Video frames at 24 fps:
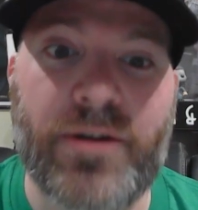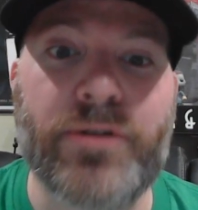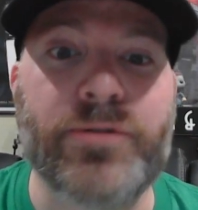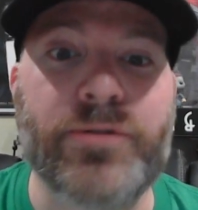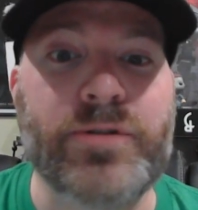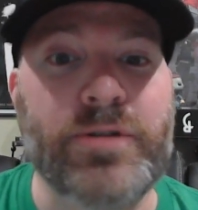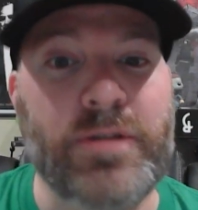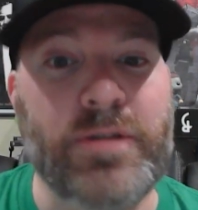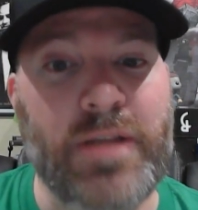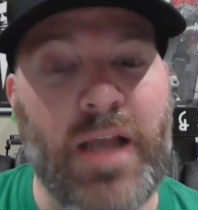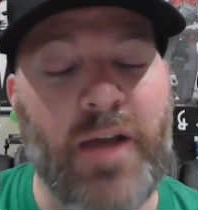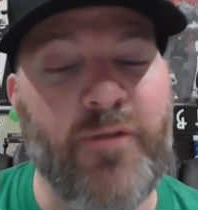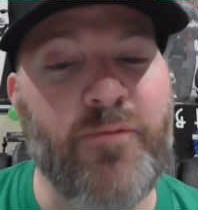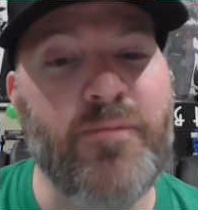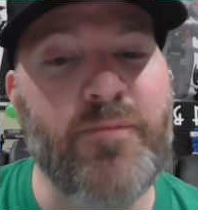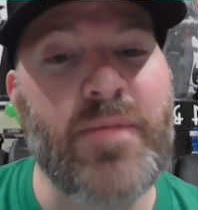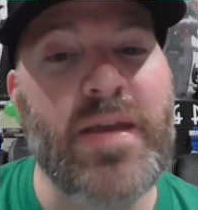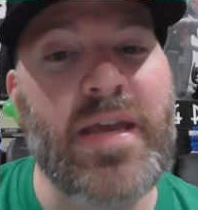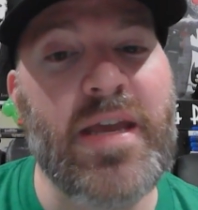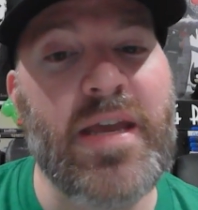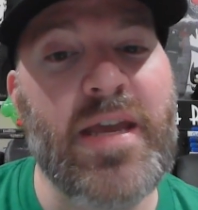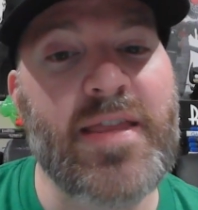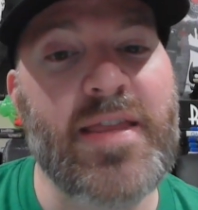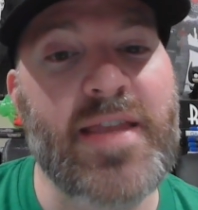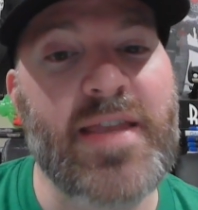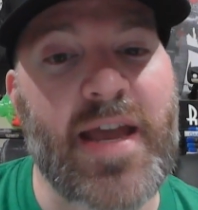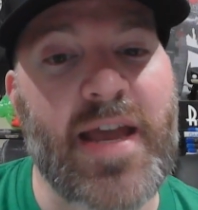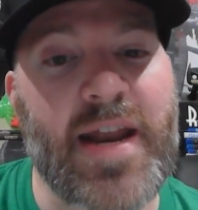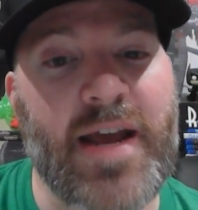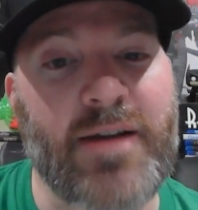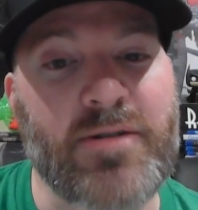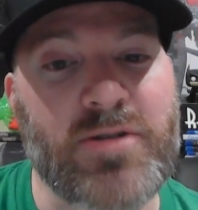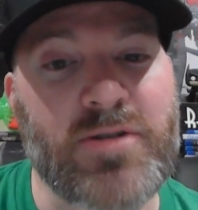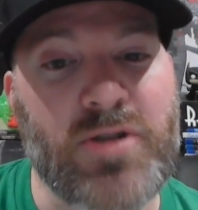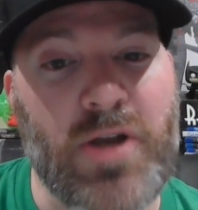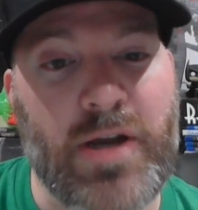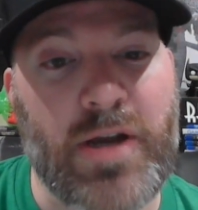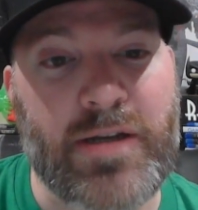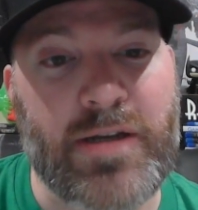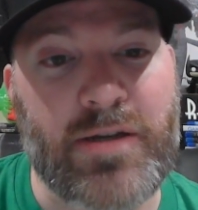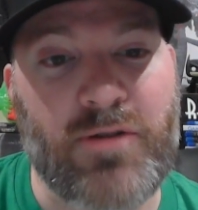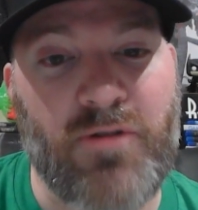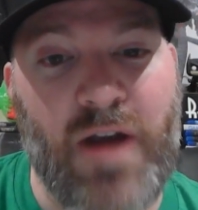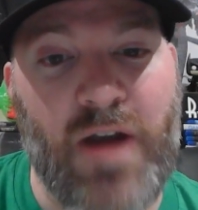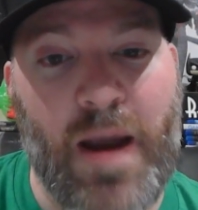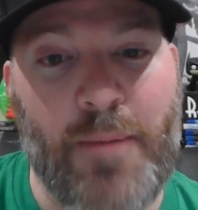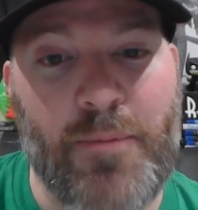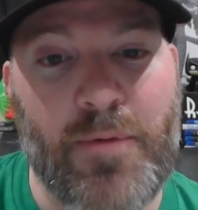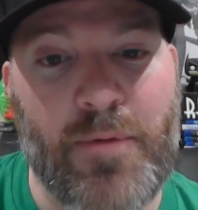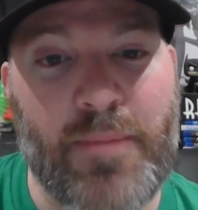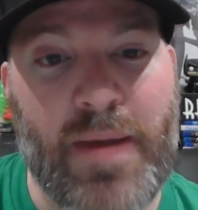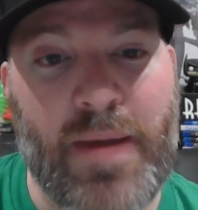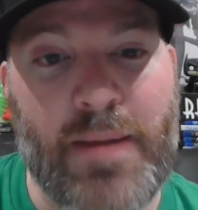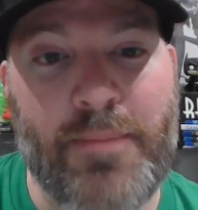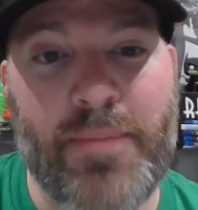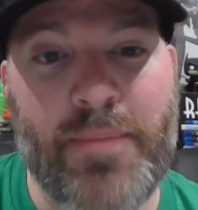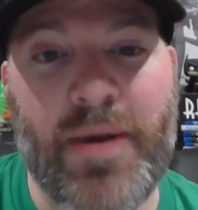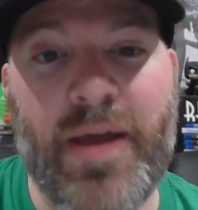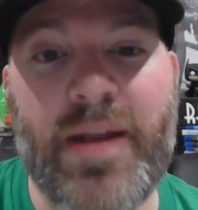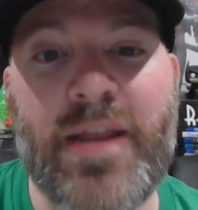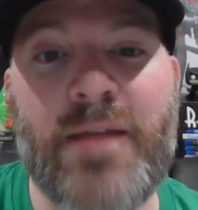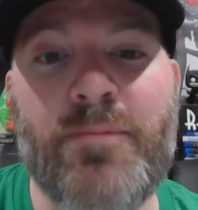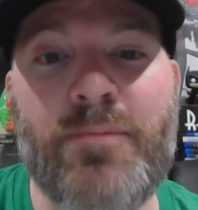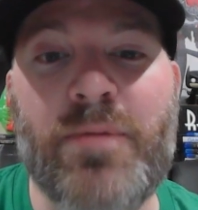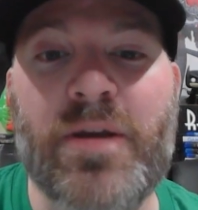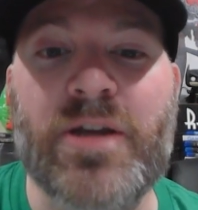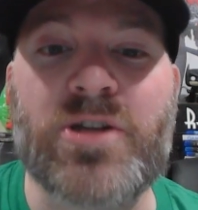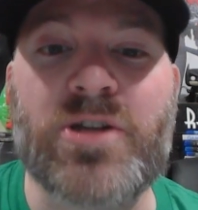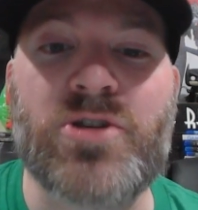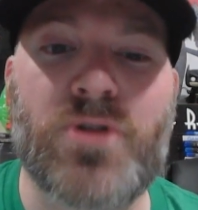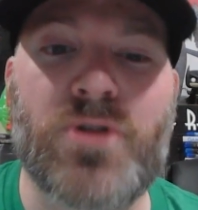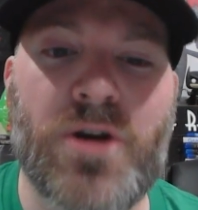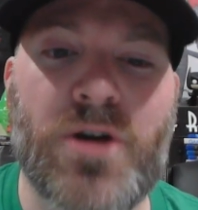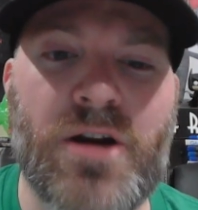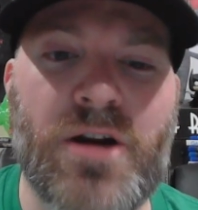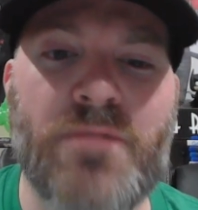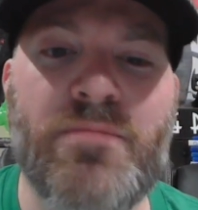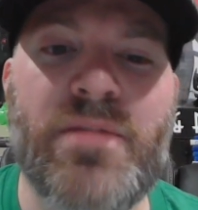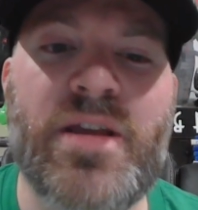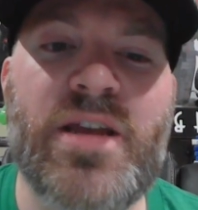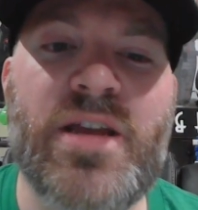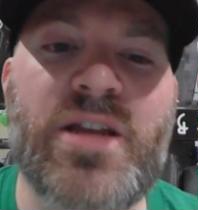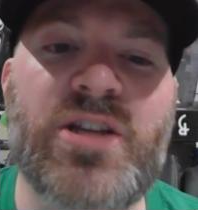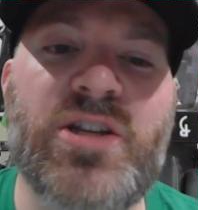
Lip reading: you know, you left me, and then I was talking crap with my buddy because you hurt me.